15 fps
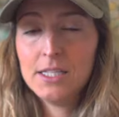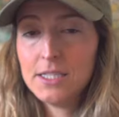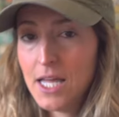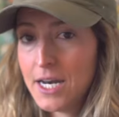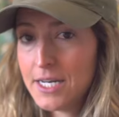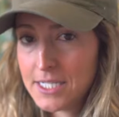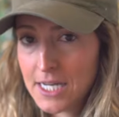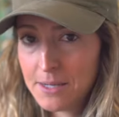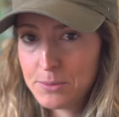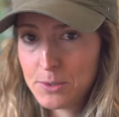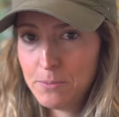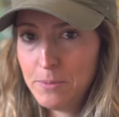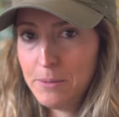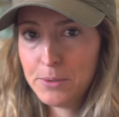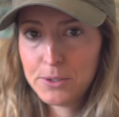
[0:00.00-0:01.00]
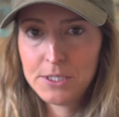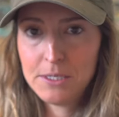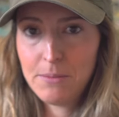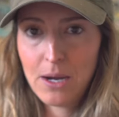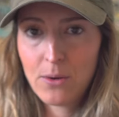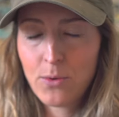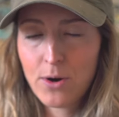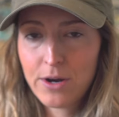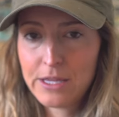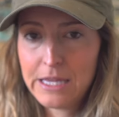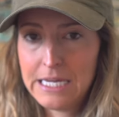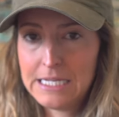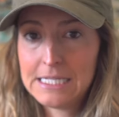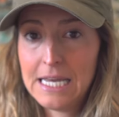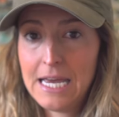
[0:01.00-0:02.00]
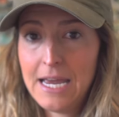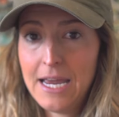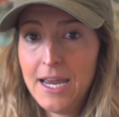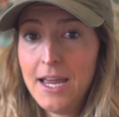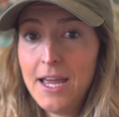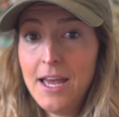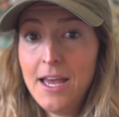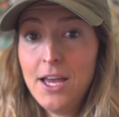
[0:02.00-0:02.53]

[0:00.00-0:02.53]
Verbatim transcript: A lot of times when people see my work, they say,